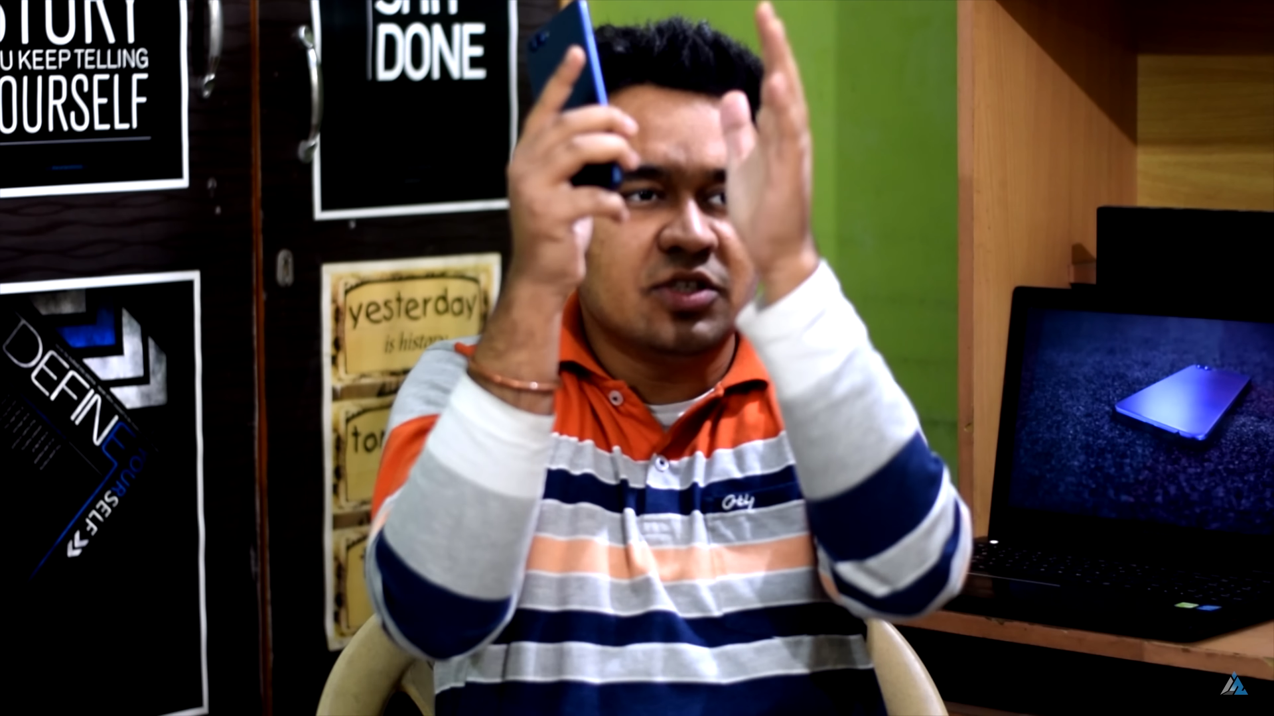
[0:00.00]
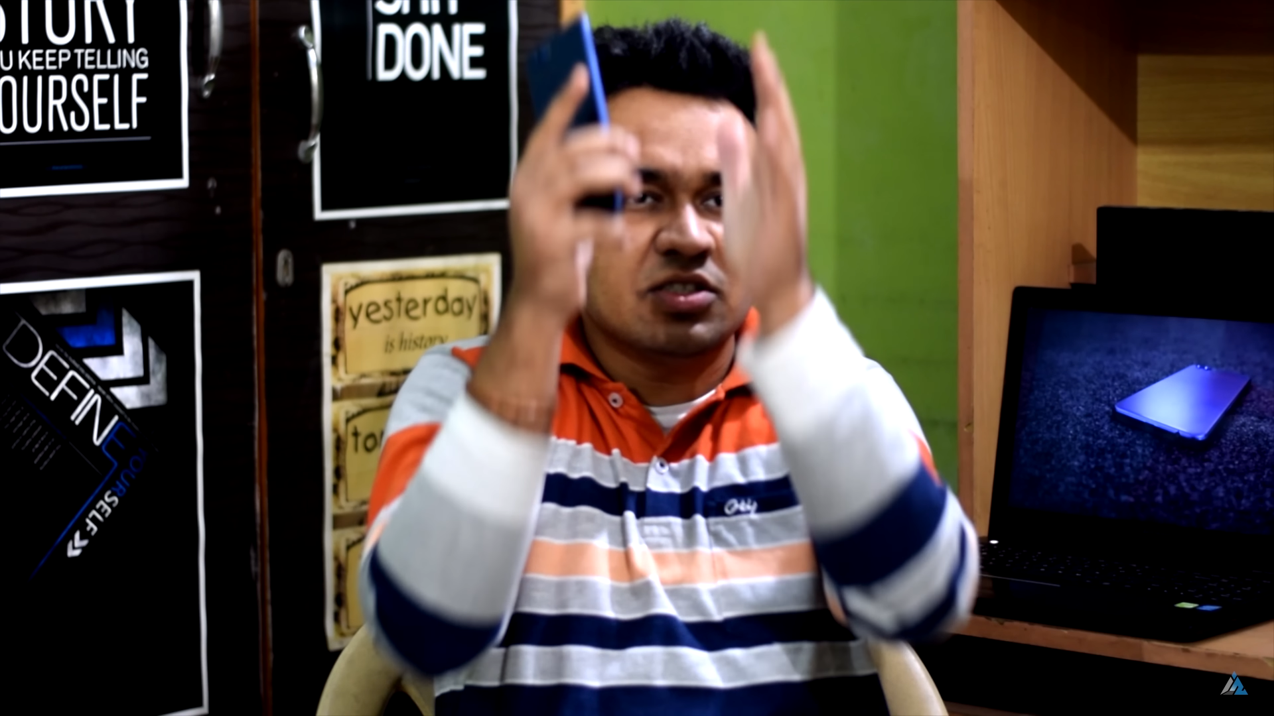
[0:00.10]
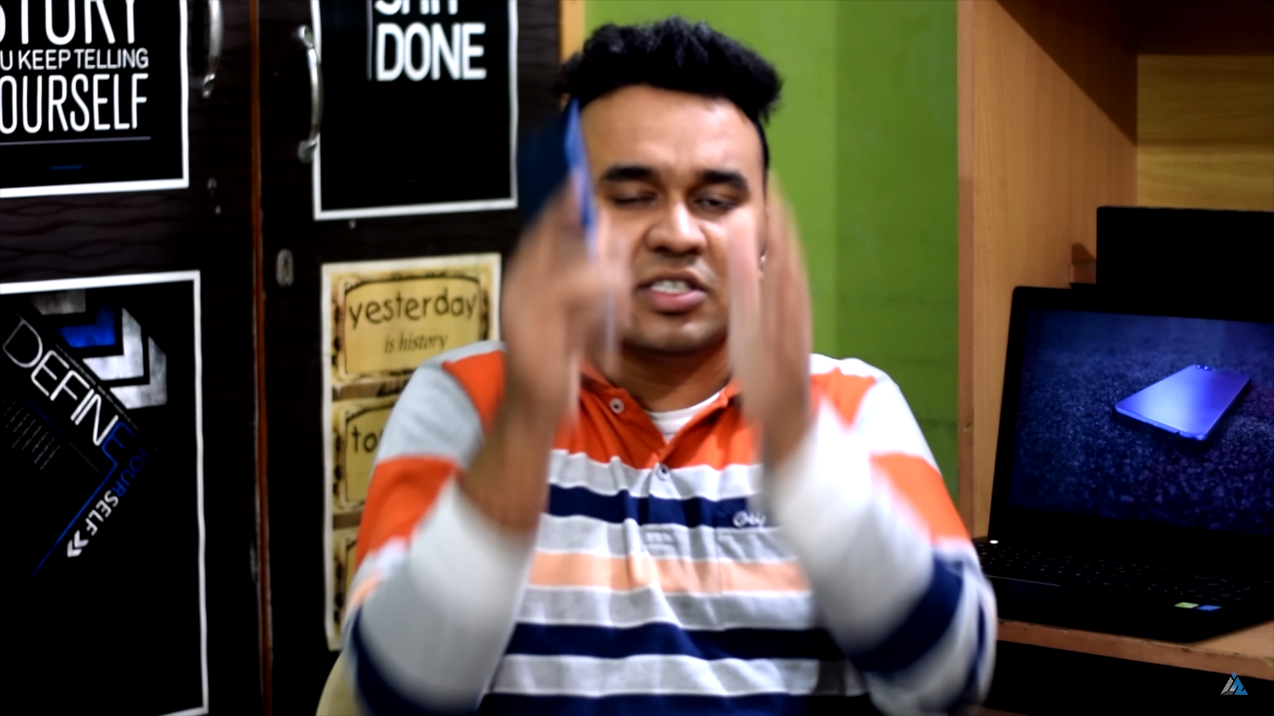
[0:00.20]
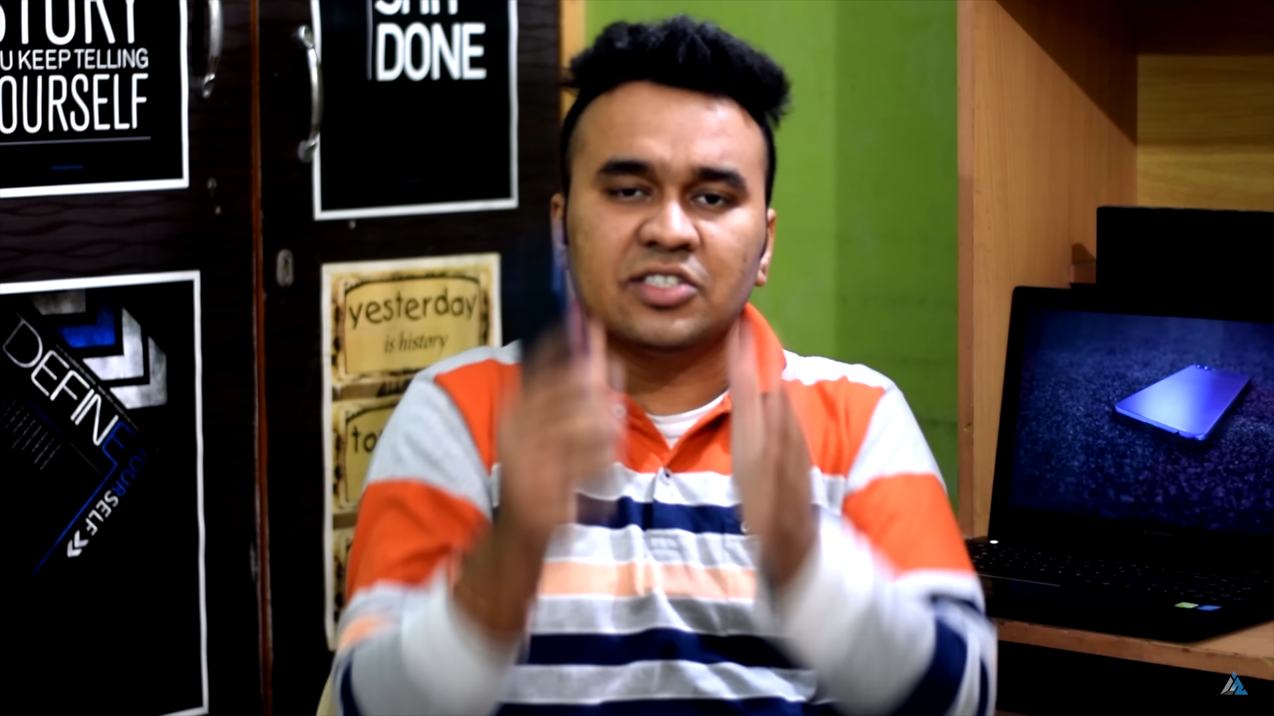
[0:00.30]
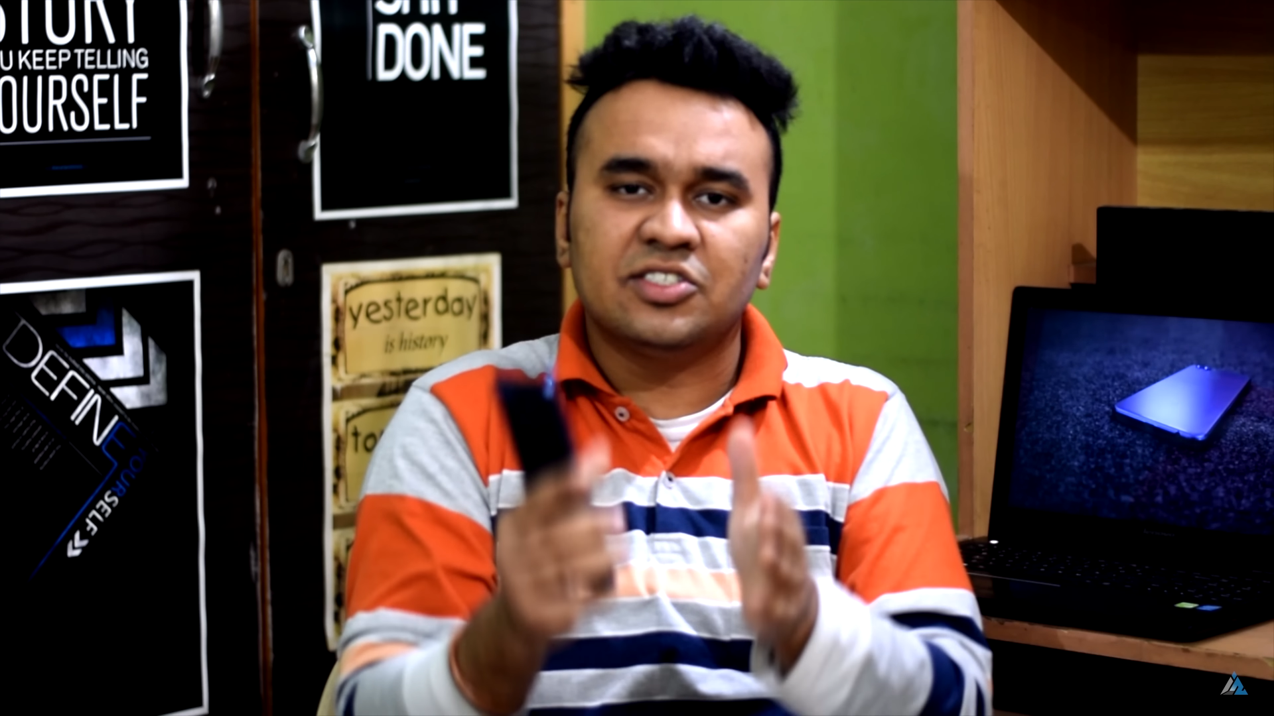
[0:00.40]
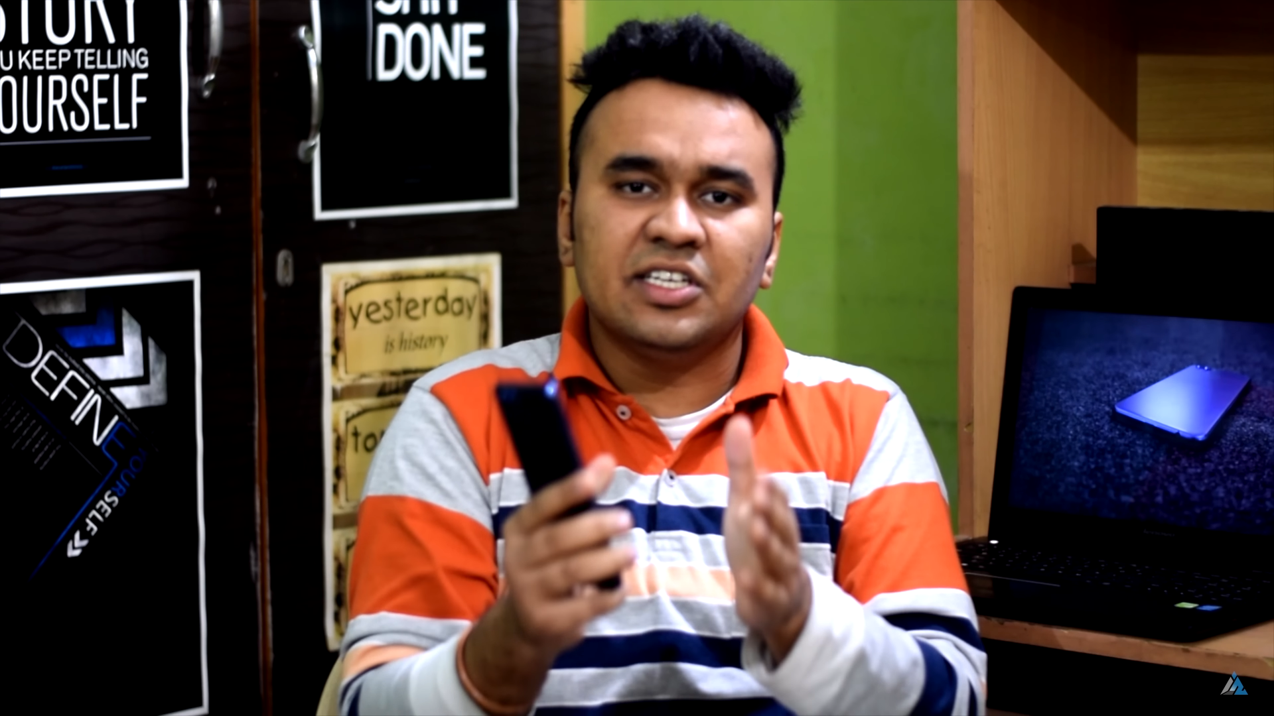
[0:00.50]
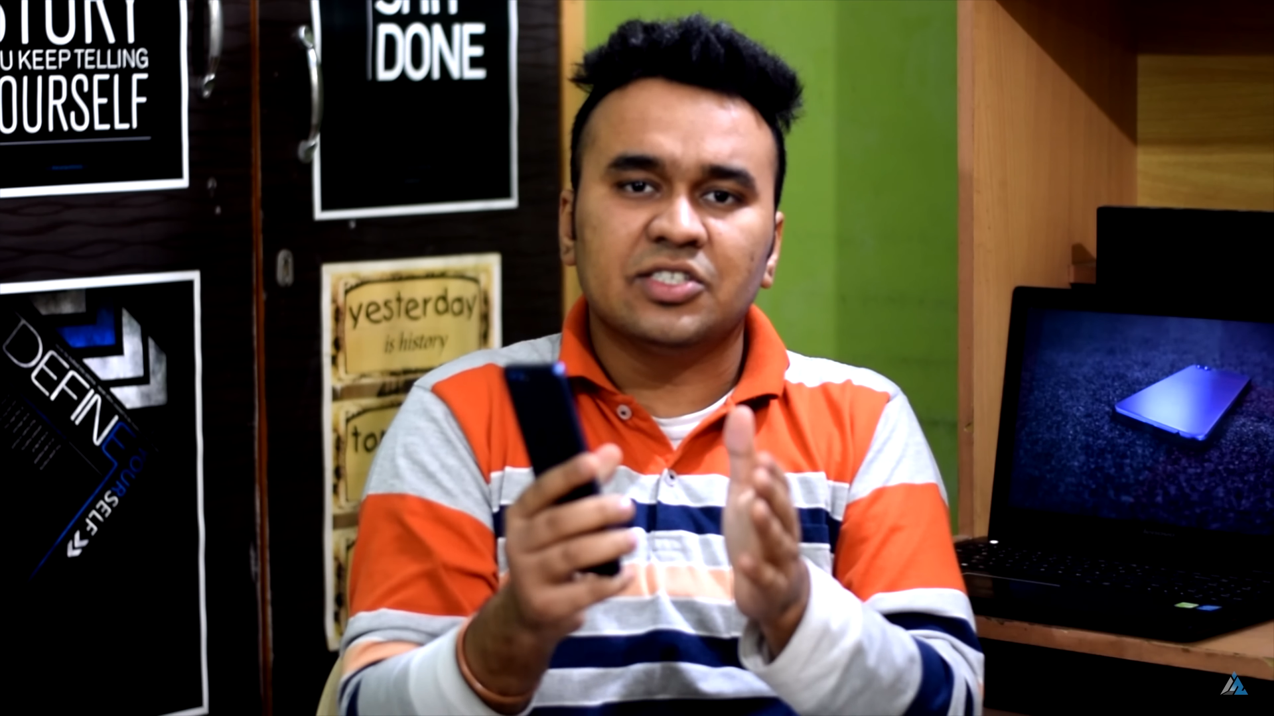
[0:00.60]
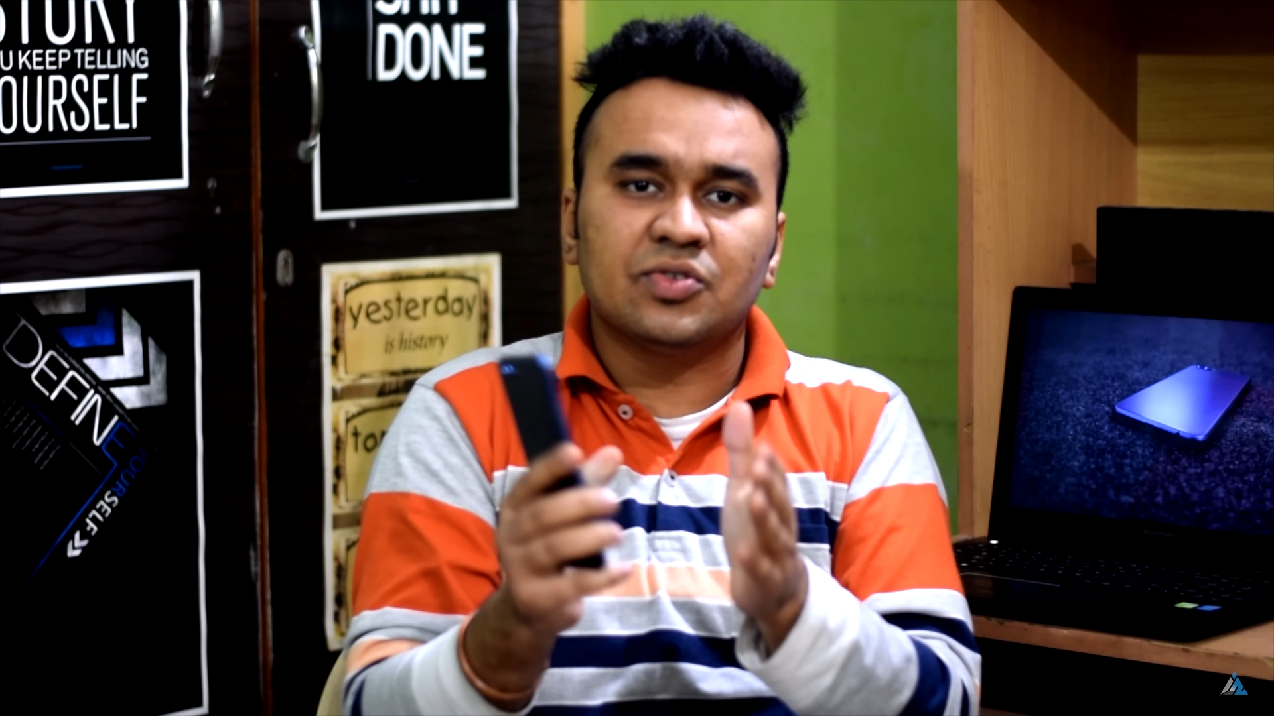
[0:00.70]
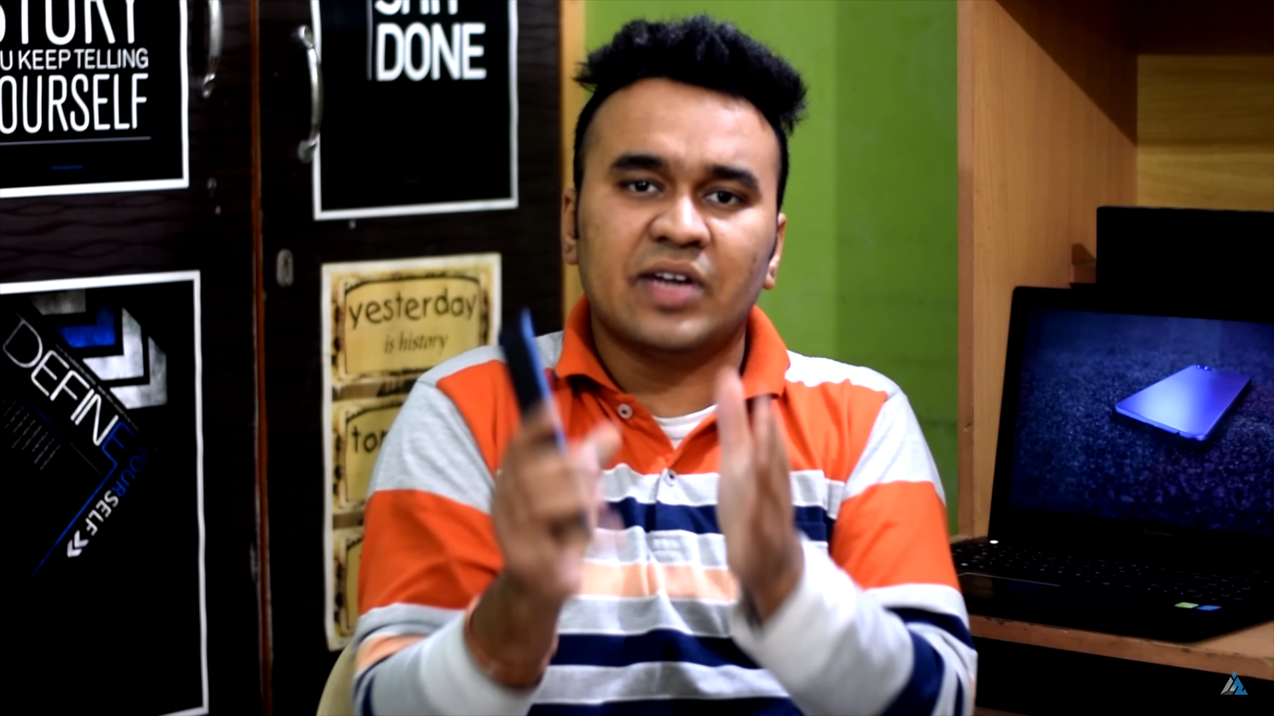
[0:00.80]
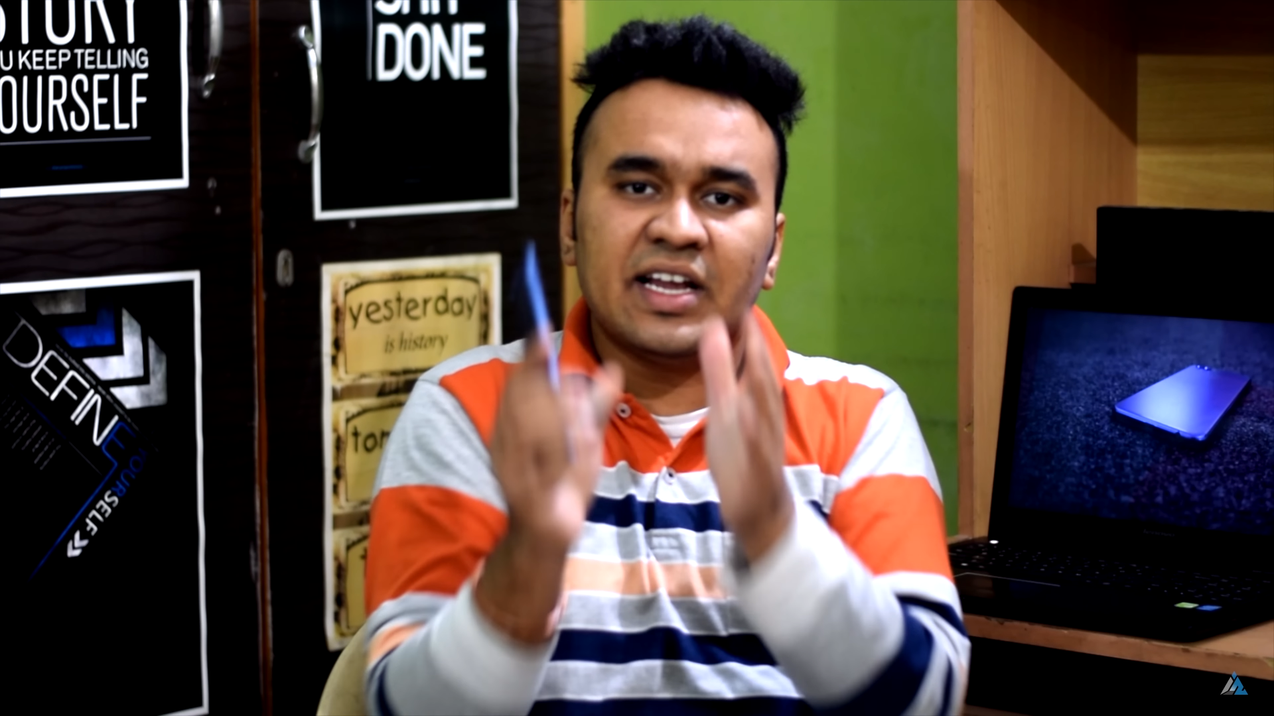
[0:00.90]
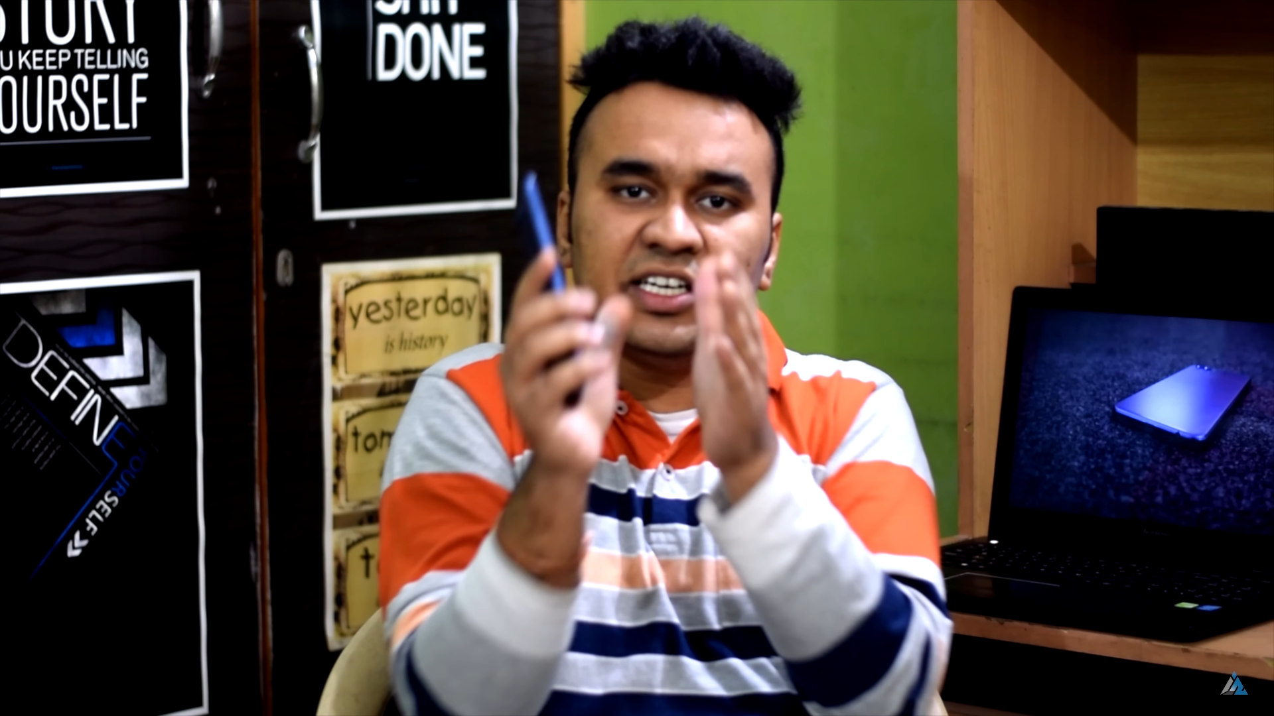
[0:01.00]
is 16:9,